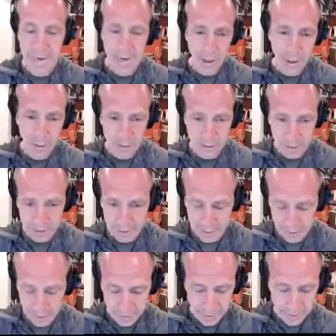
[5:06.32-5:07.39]
now, dig it,
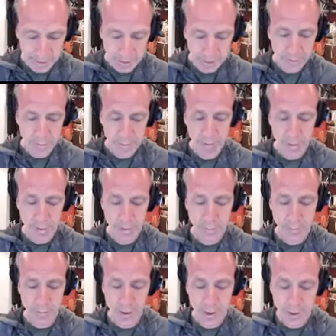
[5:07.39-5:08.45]
the
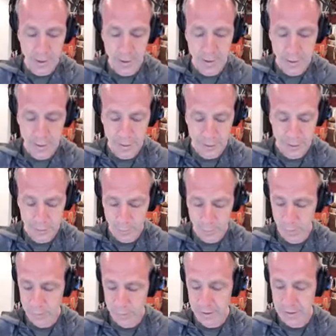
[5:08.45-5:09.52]
final
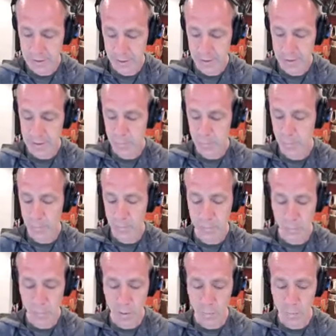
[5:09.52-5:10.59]
reveal is
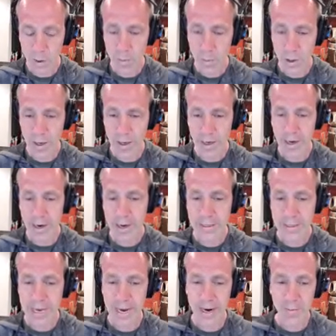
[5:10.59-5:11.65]
what we're working on is
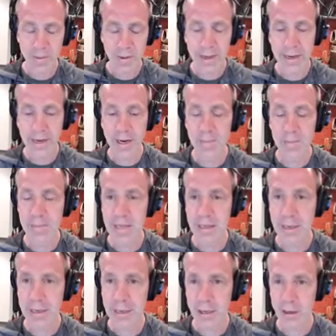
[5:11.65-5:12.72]
how to play a
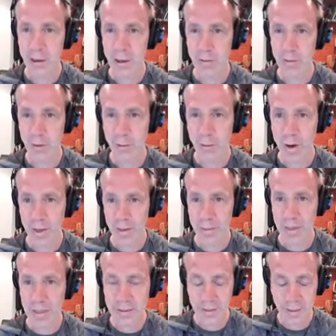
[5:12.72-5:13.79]
melody along with the walking
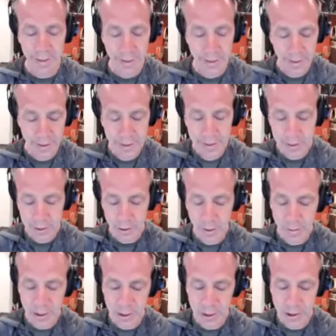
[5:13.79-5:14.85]
bass line. So let
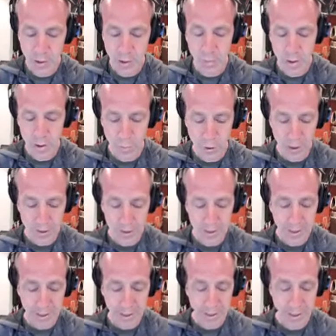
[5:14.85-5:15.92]
me just show one more
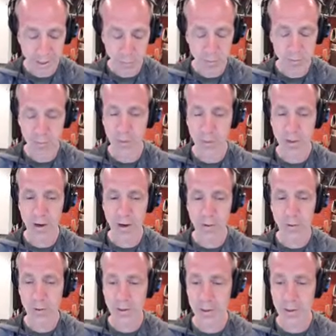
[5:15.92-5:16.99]
thing here before we go
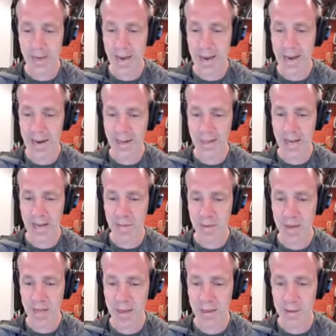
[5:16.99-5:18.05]
to adding that
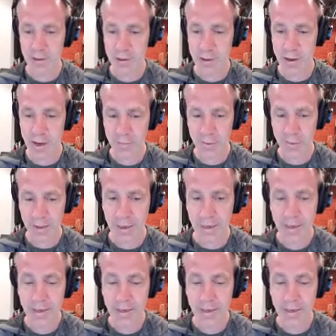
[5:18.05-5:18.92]
melody of softly.